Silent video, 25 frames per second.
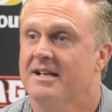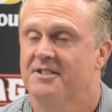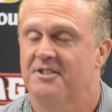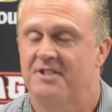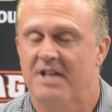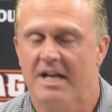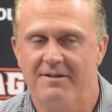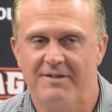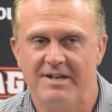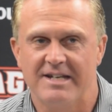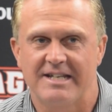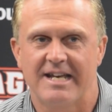
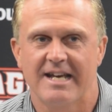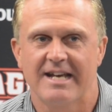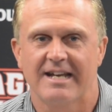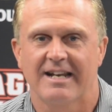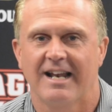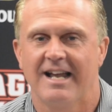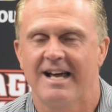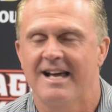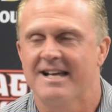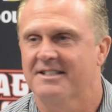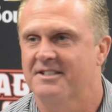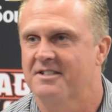Stevie
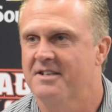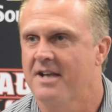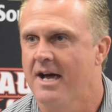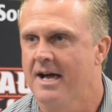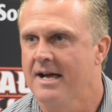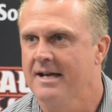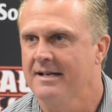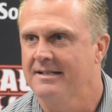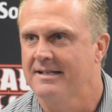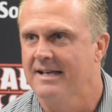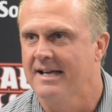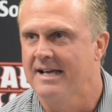kicked last
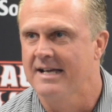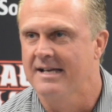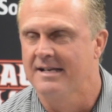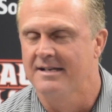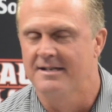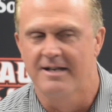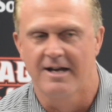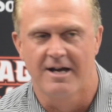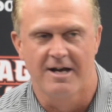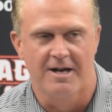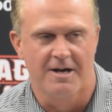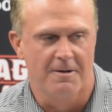night,
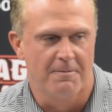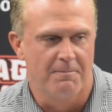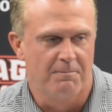and